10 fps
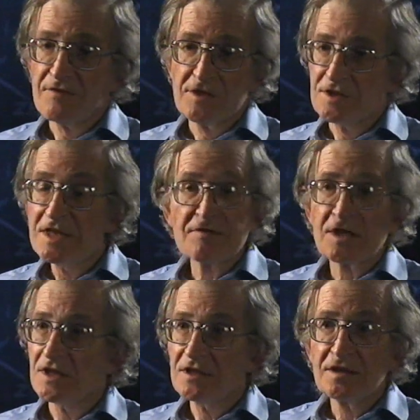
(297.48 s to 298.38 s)
I've just
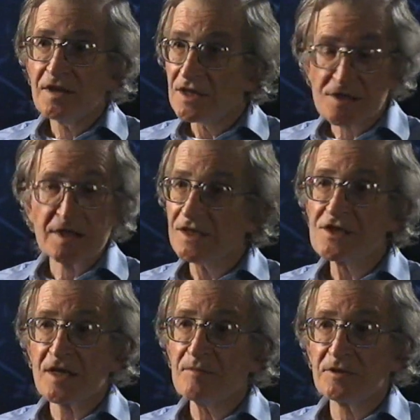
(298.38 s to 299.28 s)
given a dozen
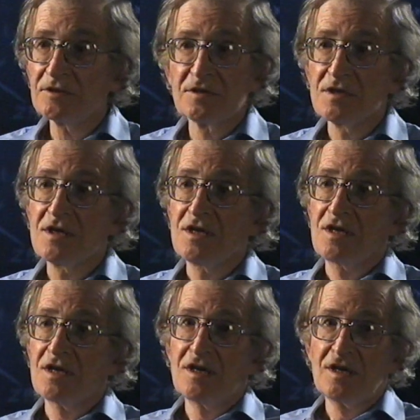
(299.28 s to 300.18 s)
examples.
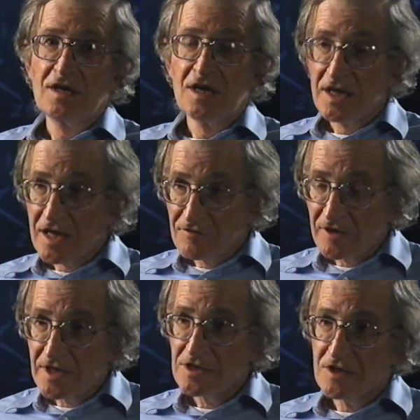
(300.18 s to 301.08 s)
on
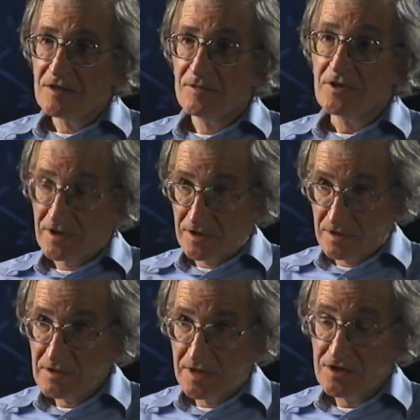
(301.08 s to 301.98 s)
every example that,